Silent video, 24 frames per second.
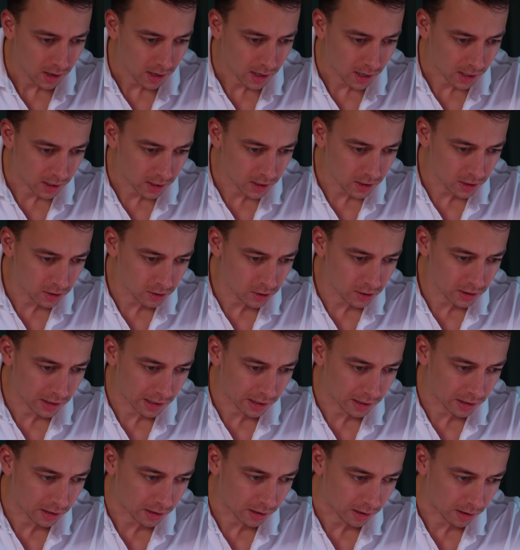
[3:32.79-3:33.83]
and this is just
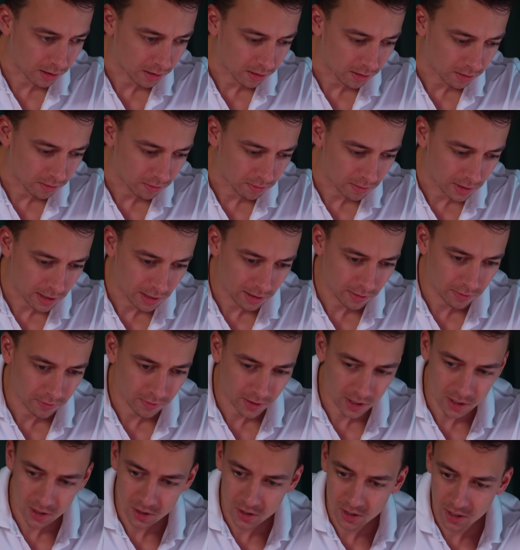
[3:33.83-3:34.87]
like a really
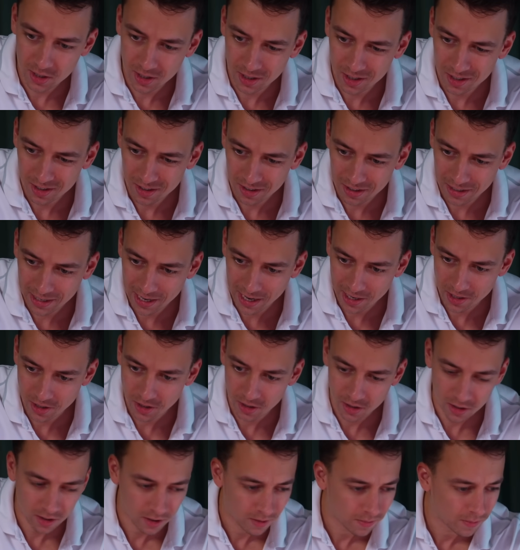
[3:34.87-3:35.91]
fancy
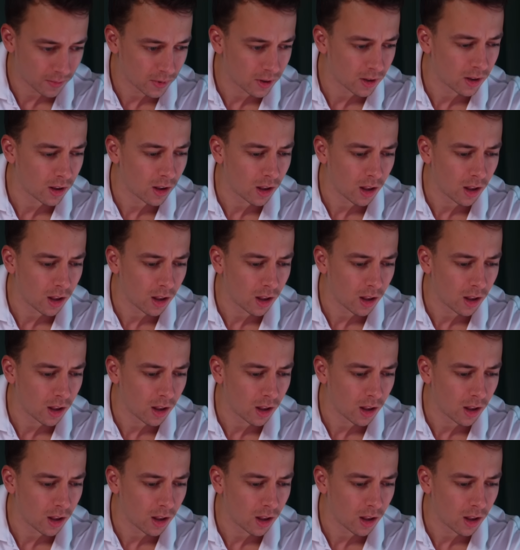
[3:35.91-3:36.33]
gadget. So